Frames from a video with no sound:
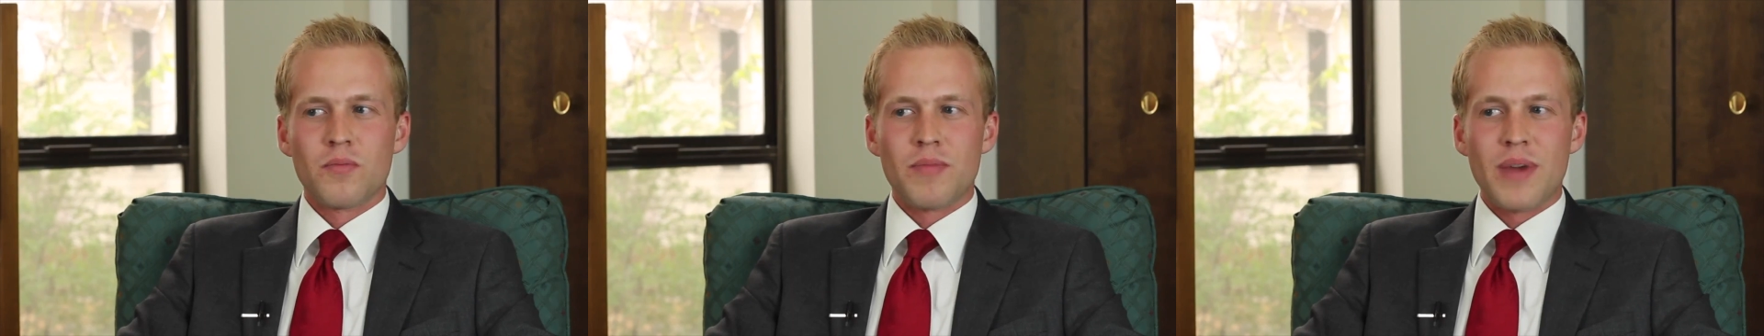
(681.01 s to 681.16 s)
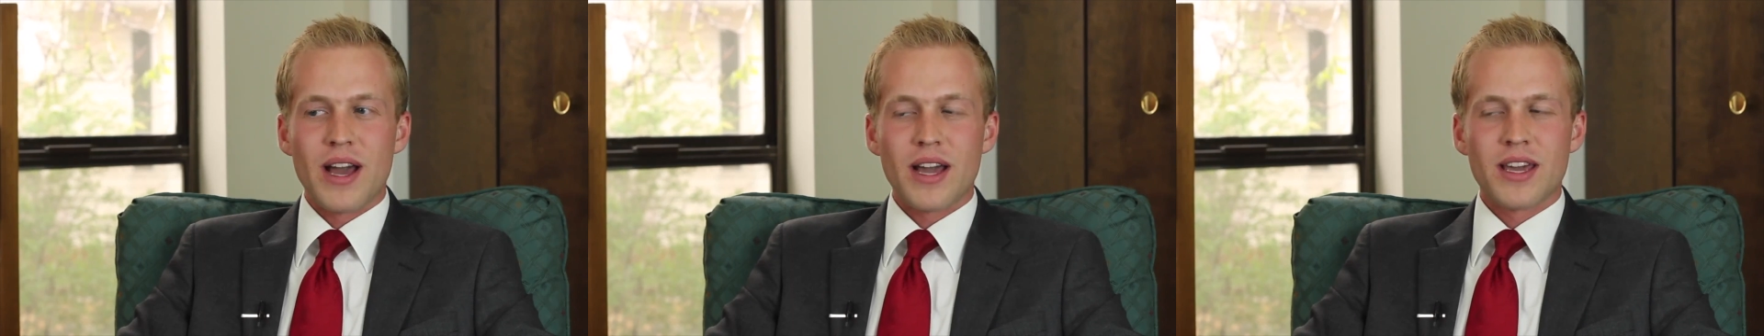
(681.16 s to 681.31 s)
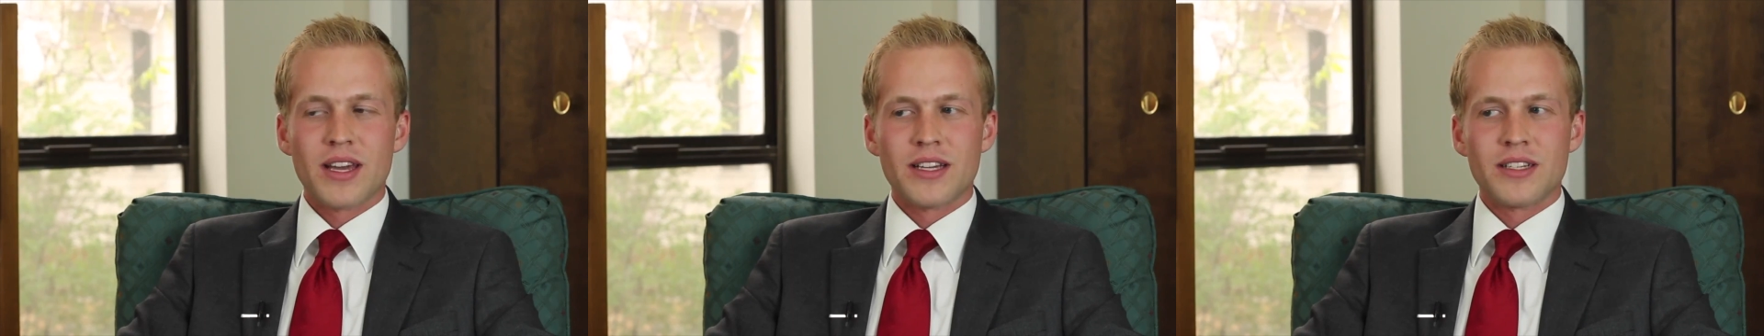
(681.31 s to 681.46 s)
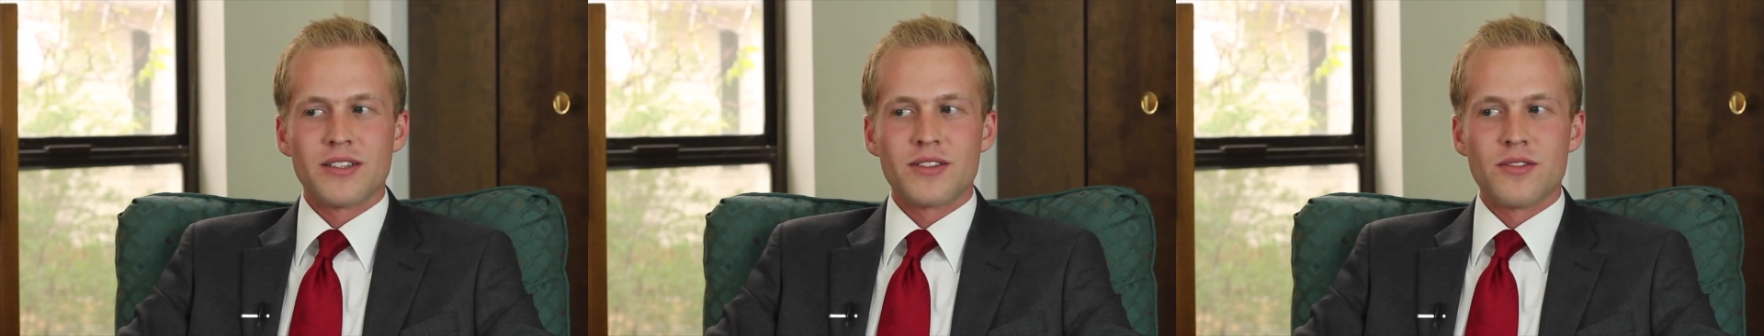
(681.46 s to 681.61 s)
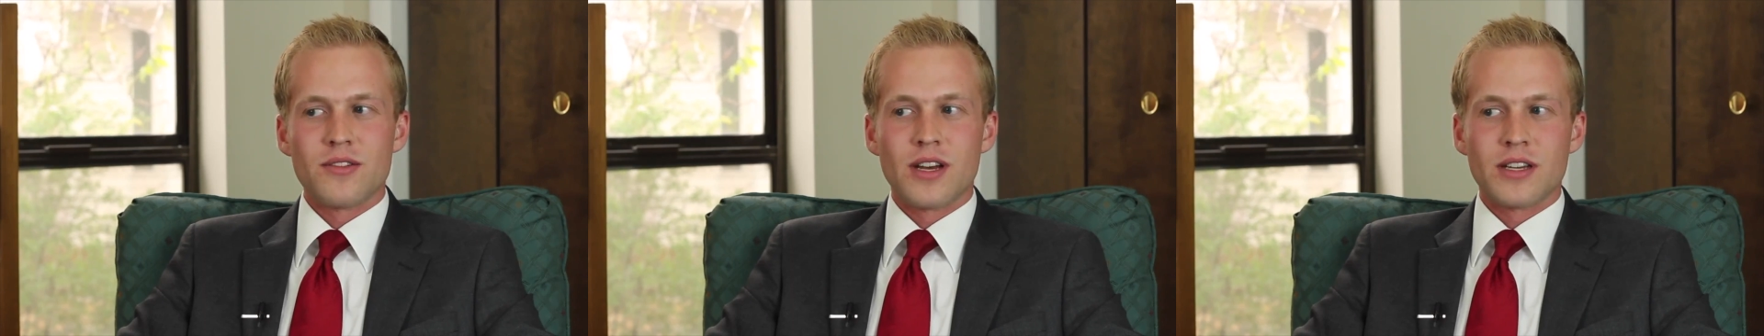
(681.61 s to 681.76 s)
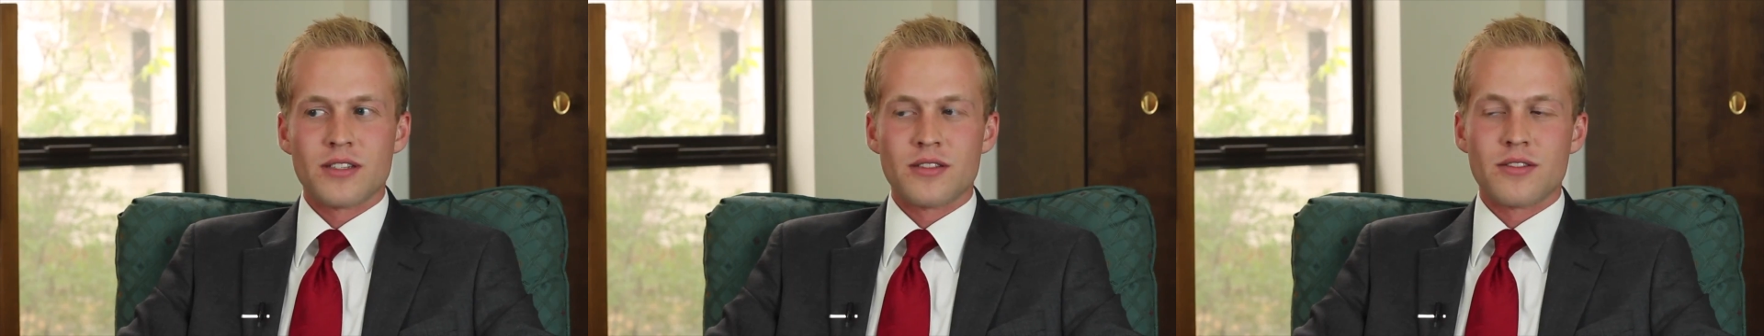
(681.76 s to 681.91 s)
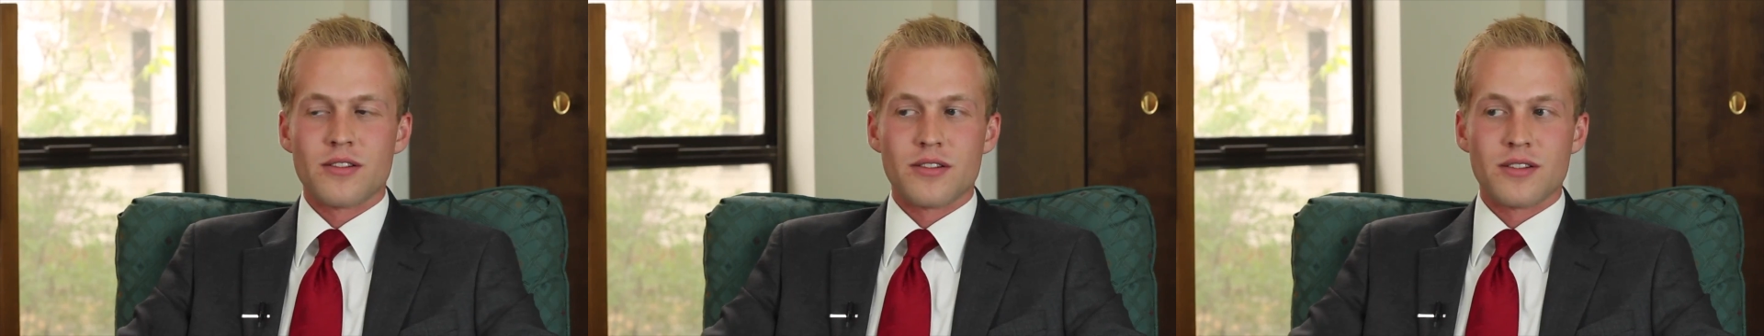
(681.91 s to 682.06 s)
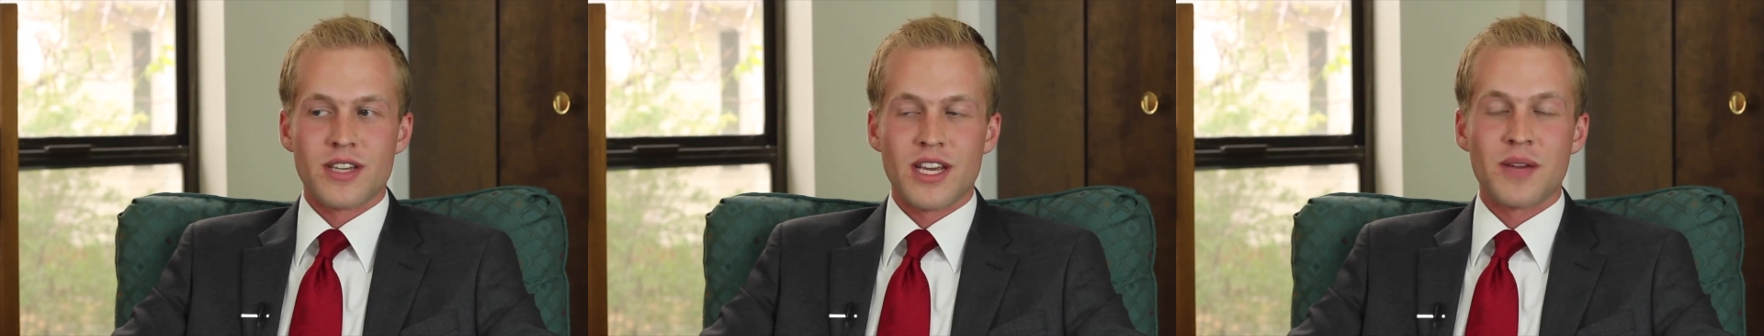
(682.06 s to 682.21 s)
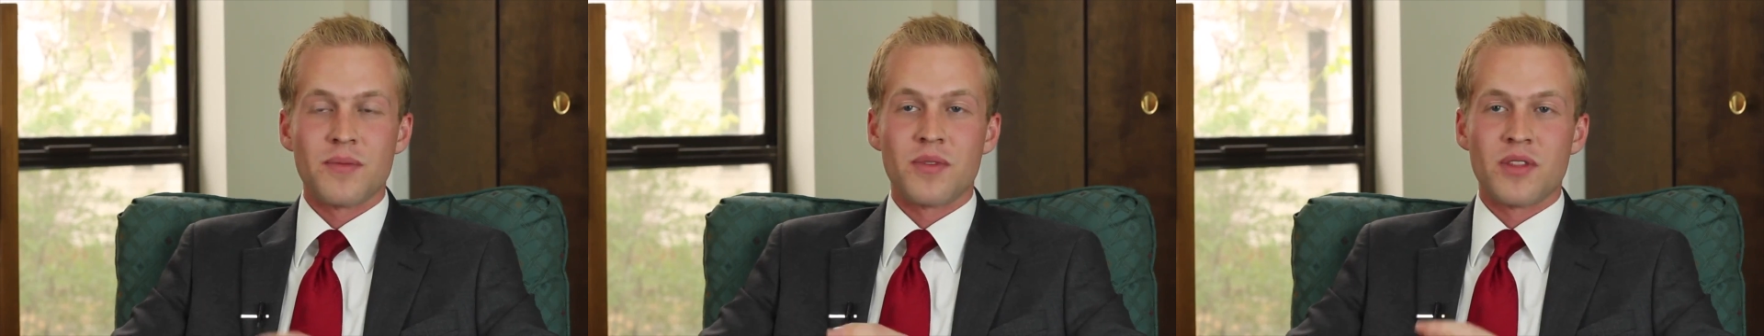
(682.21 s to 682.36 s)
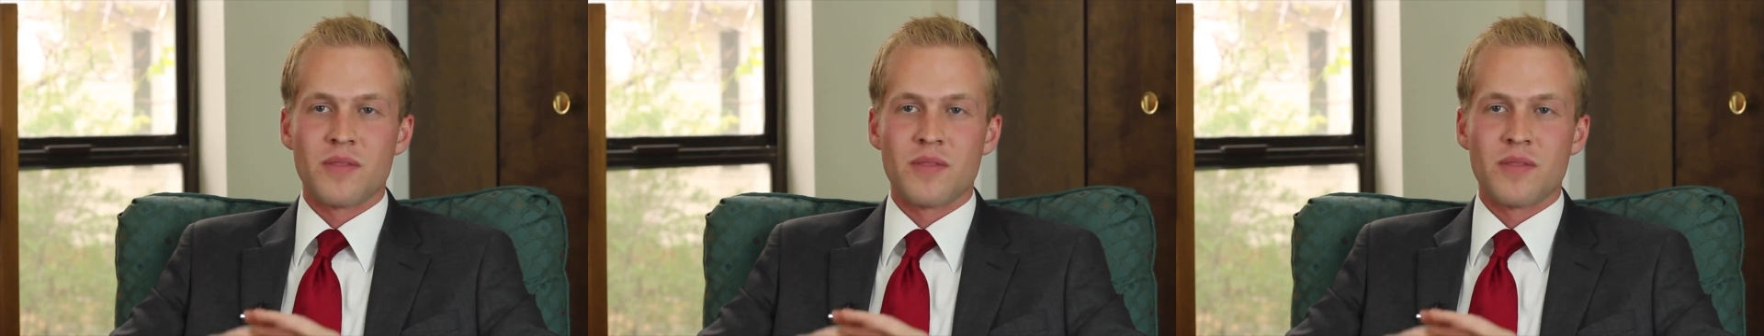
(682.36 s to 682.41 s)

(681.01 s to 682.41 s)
Back in 2013,